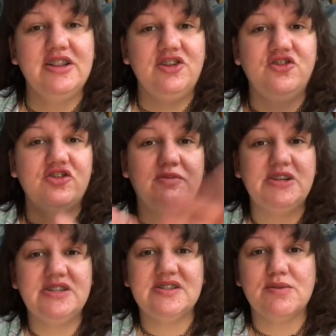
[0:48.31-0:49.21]
and then shove
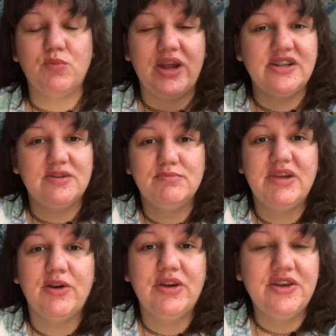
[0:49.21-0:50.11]
it in some random
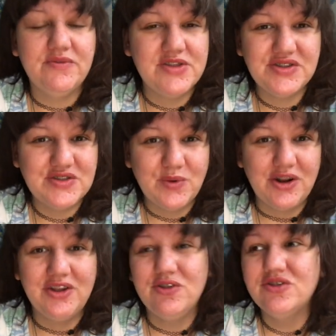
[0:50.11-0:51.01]
area of the
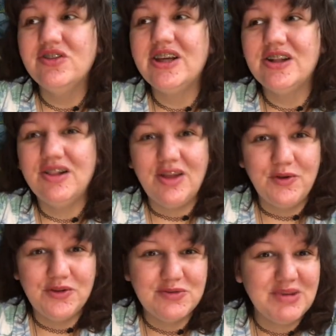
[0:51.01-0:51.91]
store, usually clothes,